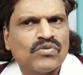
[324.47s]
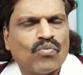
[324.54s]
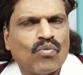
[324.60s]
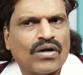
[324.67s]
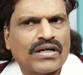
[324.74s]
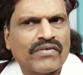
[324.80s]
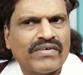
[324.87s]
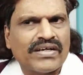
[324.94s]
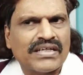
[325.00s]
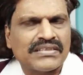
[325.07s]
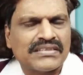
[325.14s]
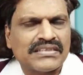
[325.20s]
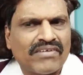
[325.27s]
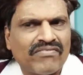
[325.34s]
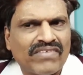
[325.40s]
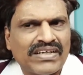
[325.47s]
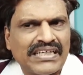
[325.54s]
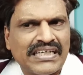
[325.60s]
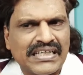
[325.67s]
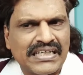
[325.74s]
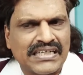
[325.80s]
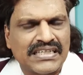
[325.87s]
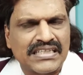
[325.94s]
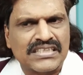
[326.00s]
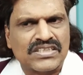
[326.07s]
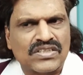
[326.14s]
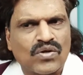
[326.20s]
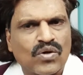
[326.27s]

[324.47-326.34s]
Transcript: Whatever someone hears